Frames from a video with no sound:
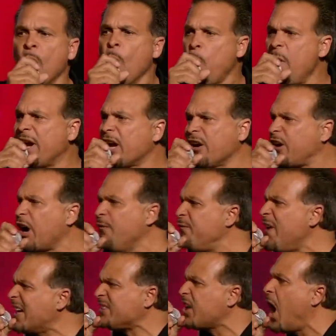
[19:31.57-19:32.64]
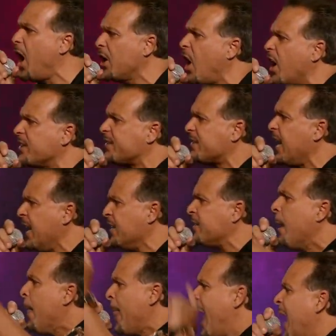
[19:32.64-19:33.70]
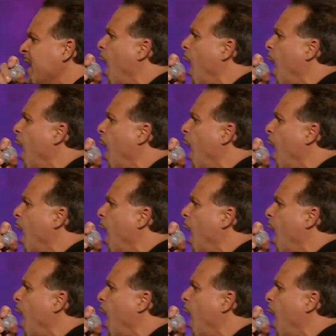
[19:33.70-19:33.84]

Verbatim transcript: we can confess all our sins, and